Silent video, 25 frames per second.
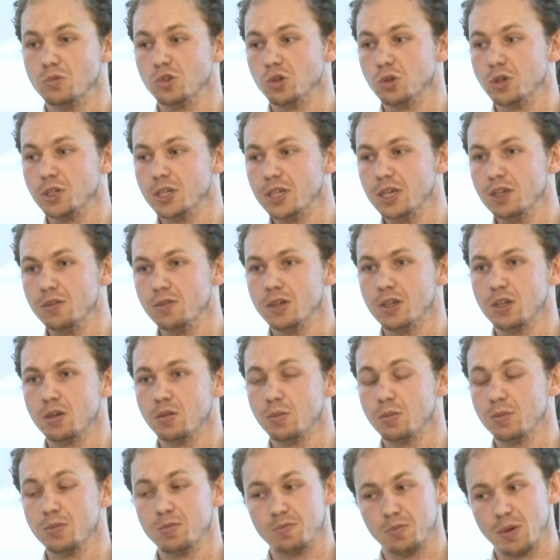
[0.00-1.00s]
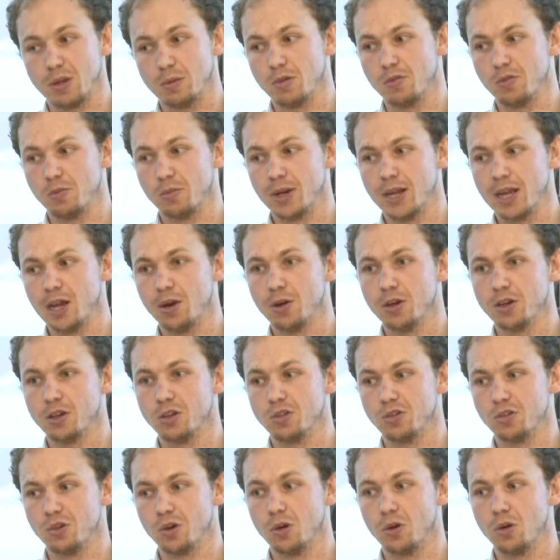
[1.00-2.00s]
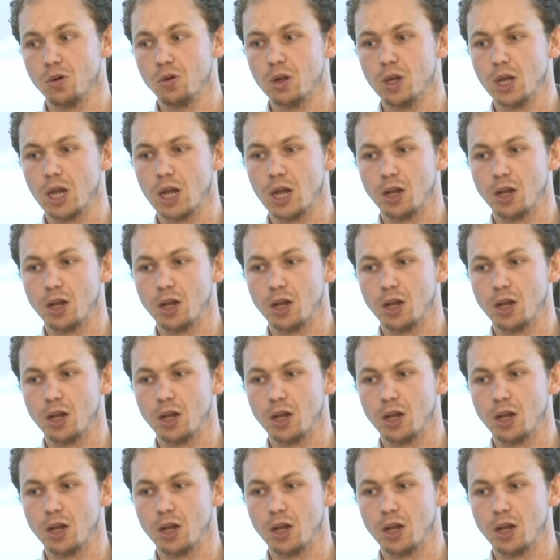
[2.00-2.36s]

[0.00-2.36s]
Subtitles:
during the evening, maybe for malaria control,